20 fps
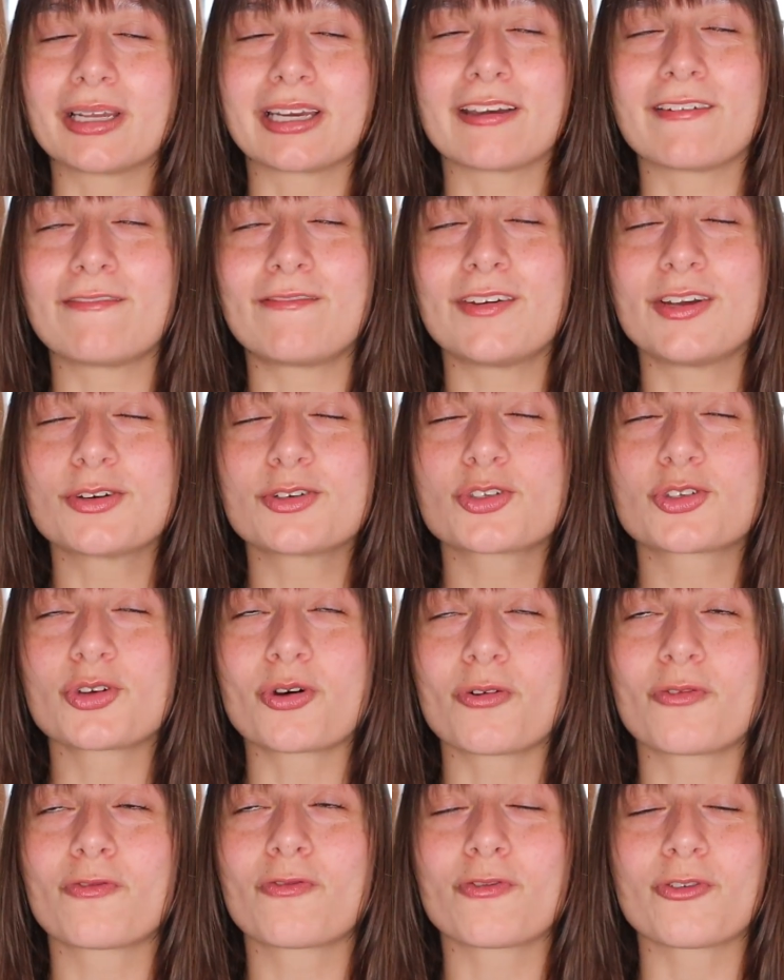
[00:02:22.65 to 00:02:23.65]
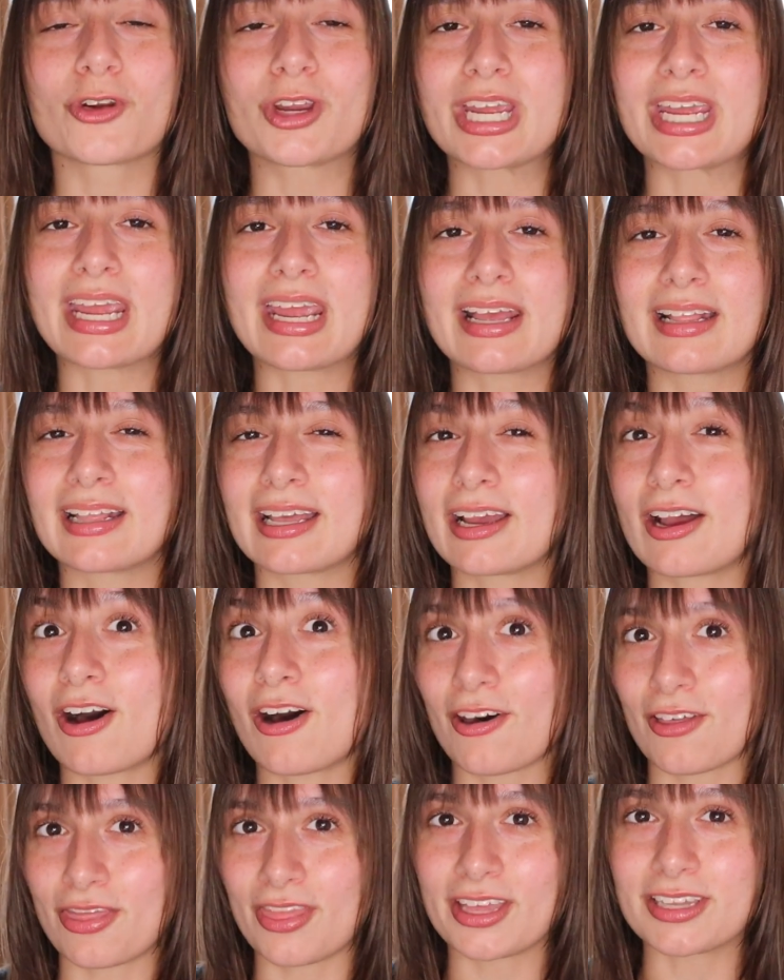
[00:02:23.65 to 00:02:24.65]
Like it feels so freeing, like
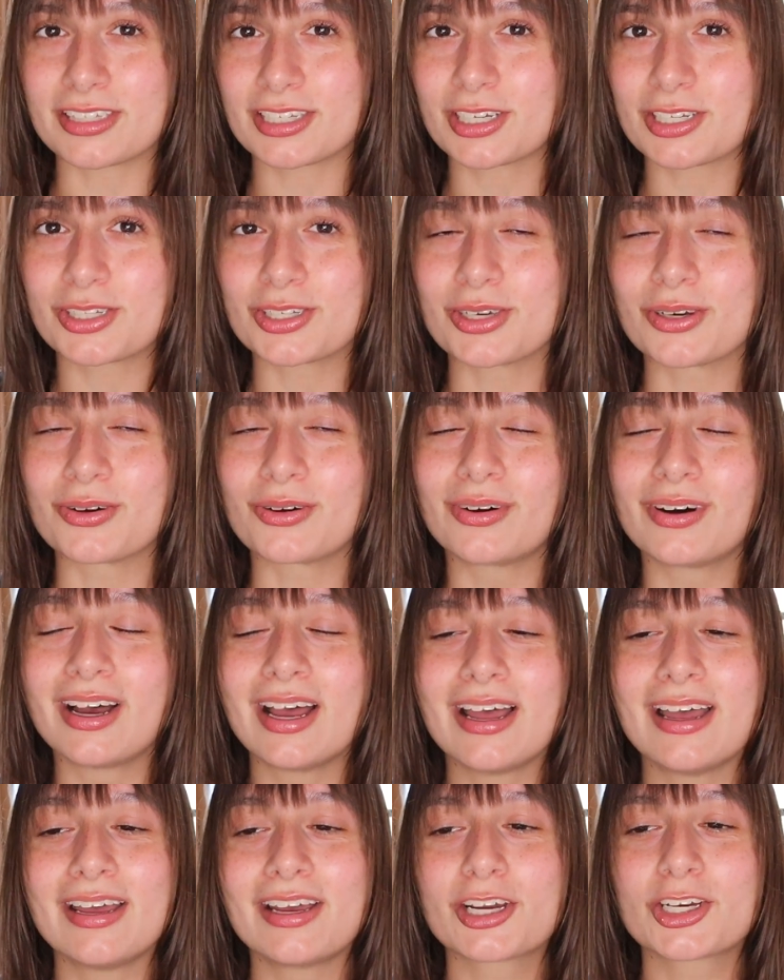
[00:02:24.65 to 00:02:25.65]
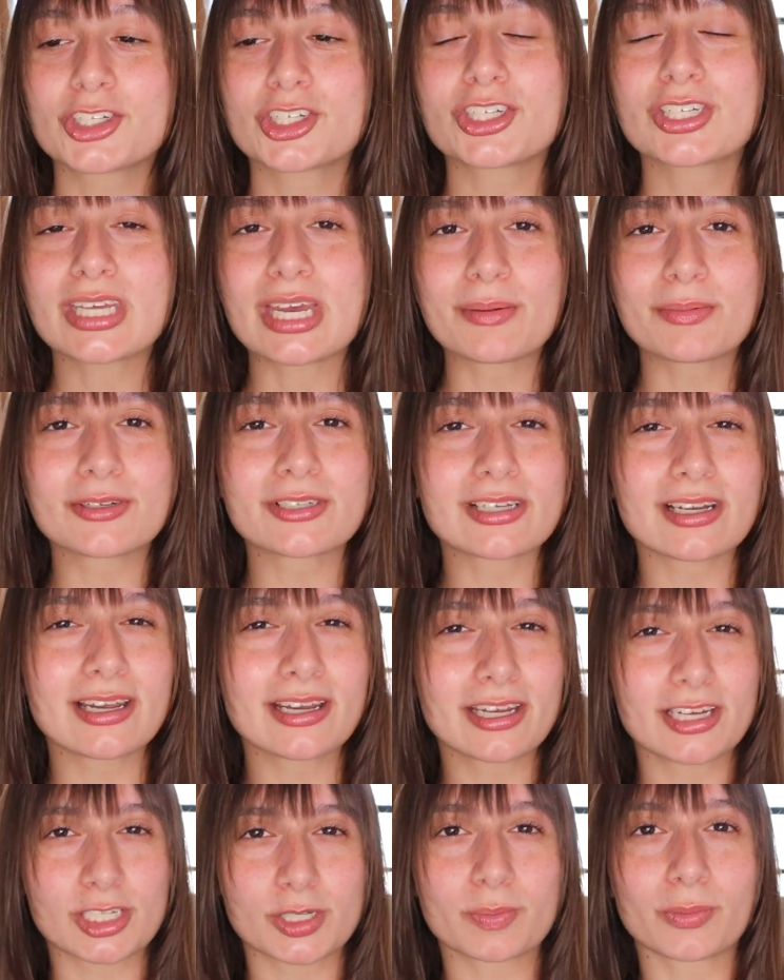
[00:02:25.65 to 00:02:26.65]
authentic too, because she's able to
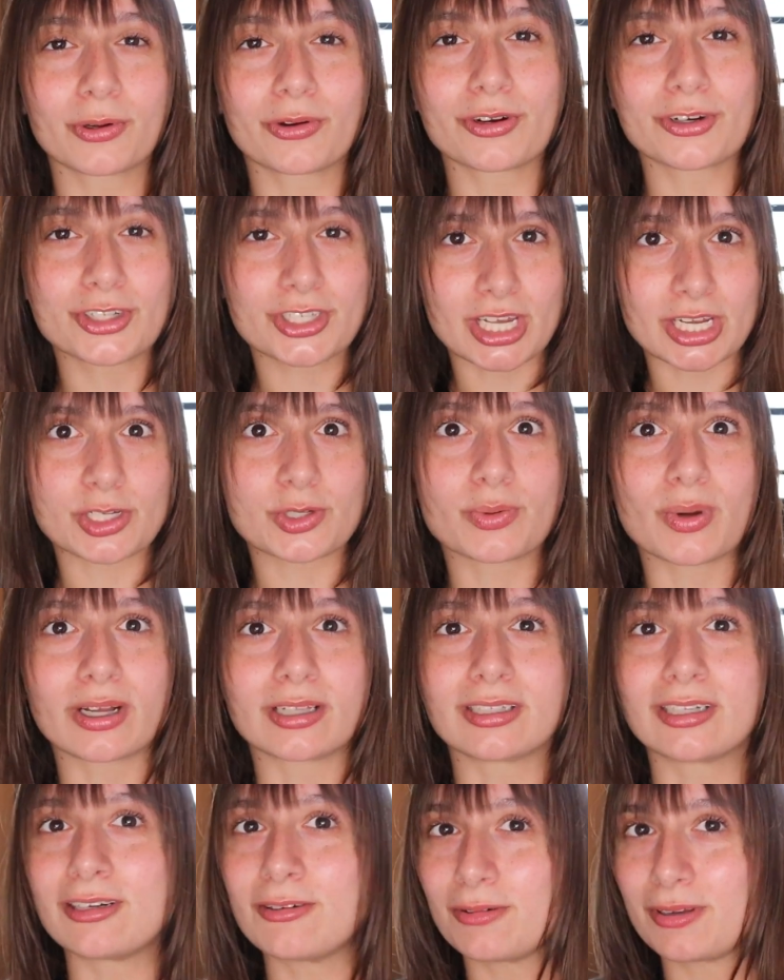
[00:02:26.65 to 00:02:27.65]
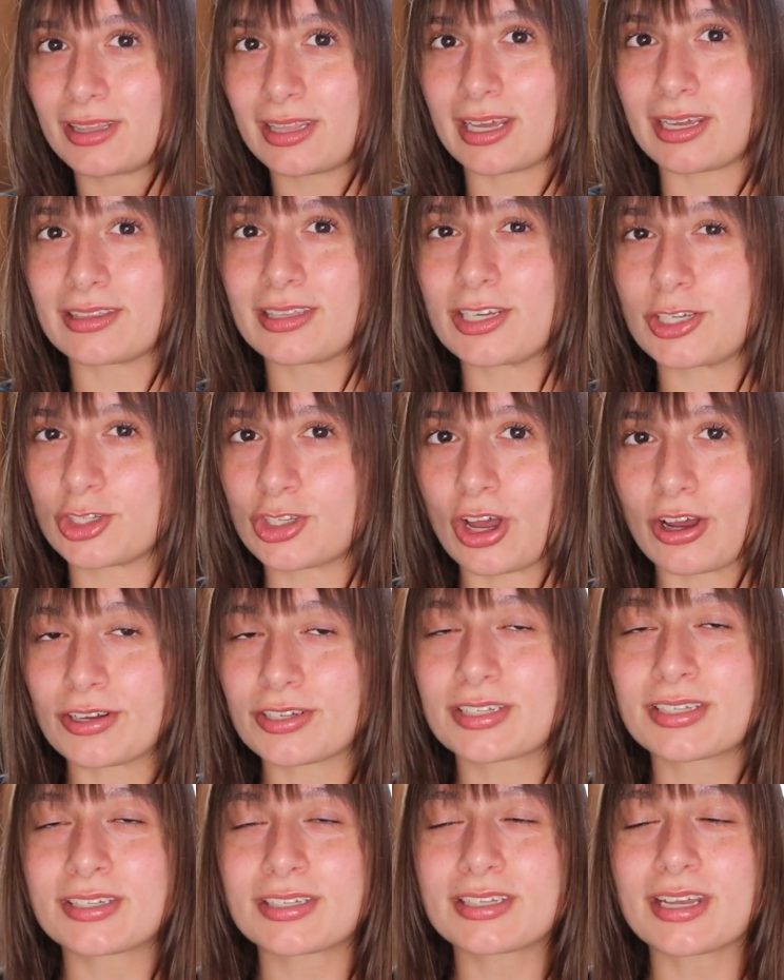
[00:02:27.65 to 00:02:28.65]
like explore her sexuality with like these
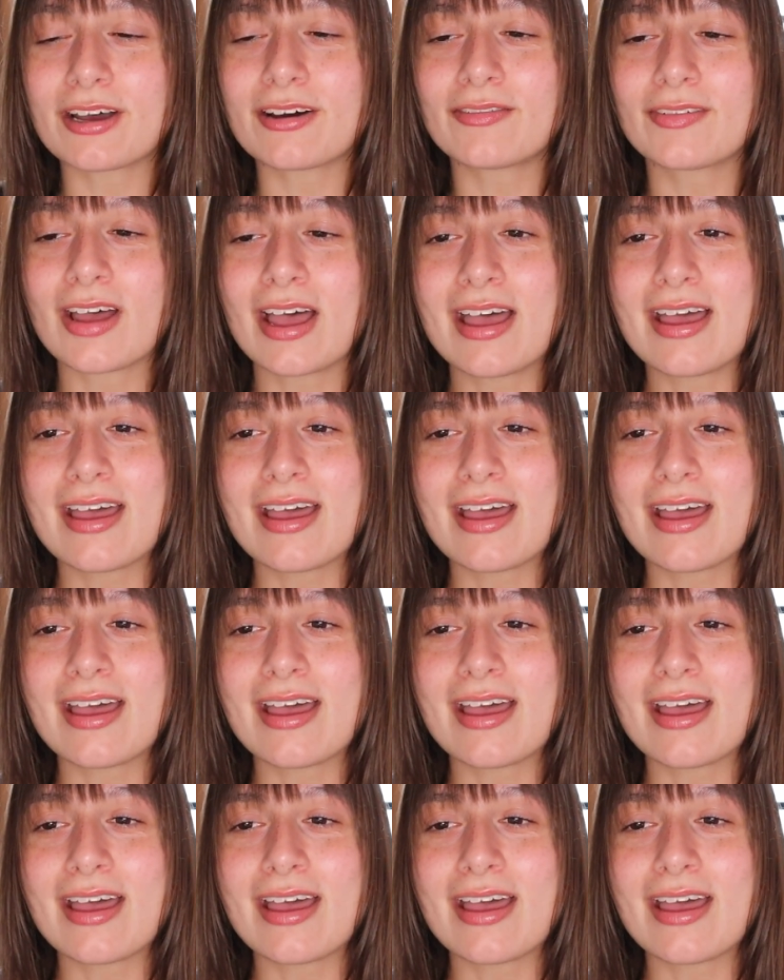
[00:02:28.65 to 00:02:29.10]
songs and stuff,